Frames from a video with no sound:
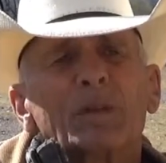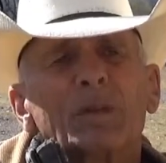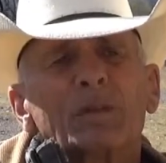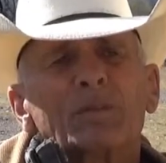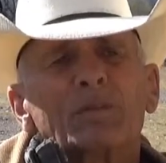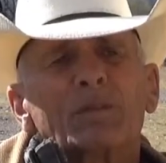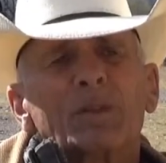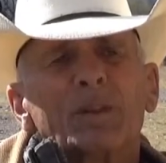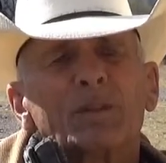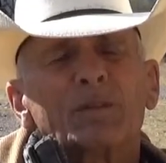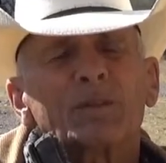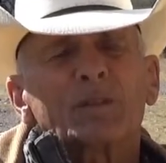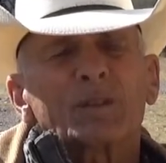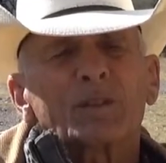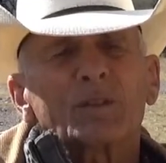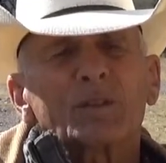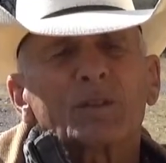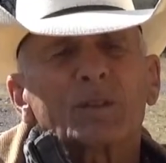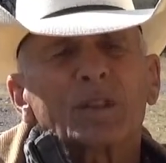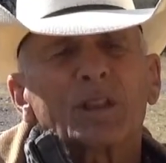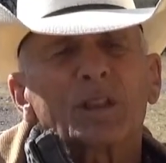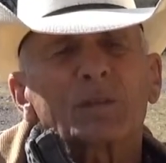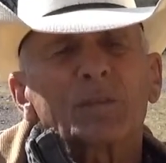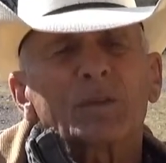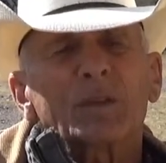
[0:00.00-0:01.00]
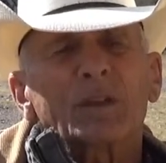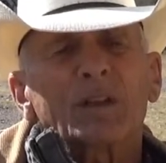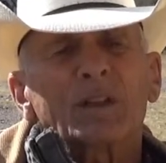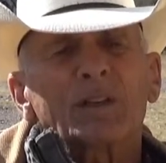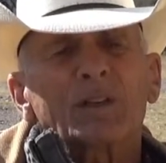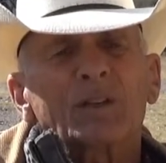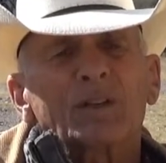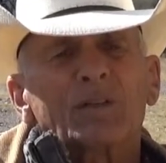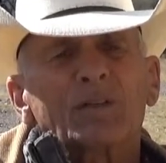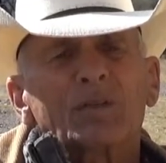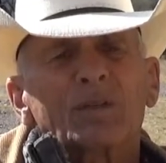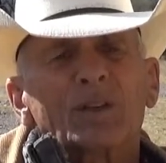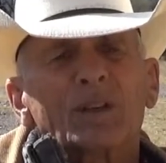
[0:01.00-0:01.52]
Whether it was leukemia, I
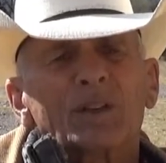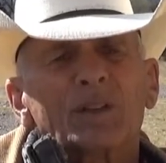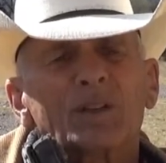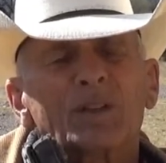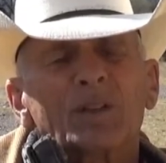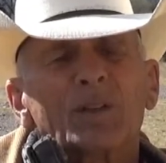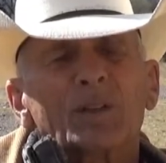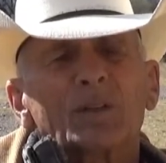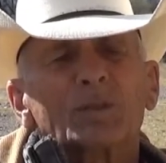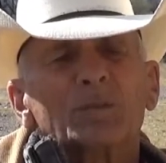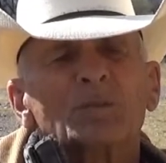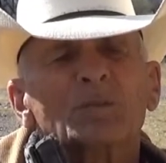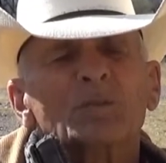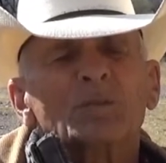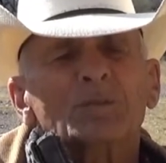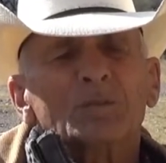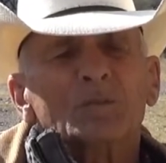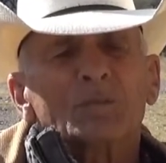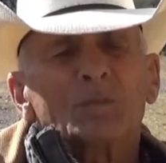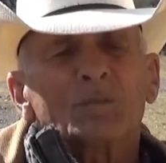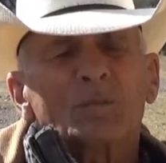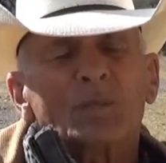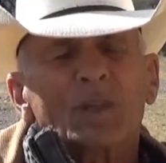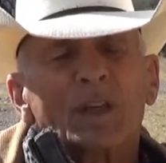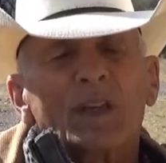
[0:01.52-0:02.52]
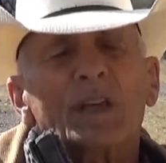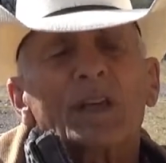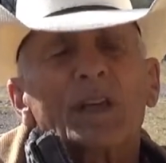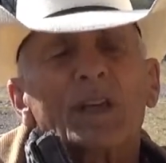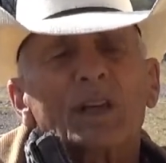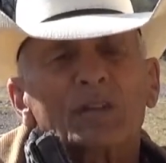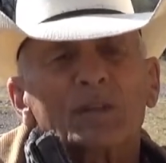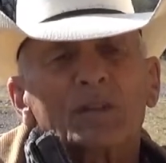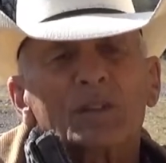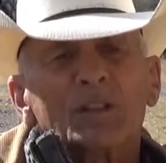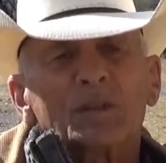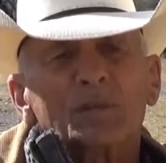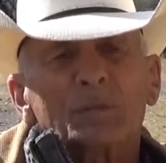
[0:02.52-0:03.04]
don't really know. But
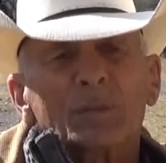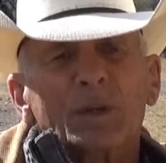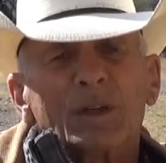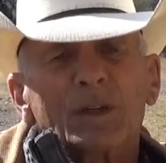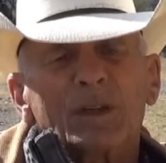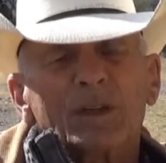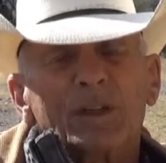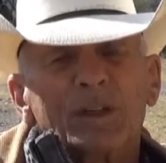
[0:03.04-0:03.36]
anyhow, she's buried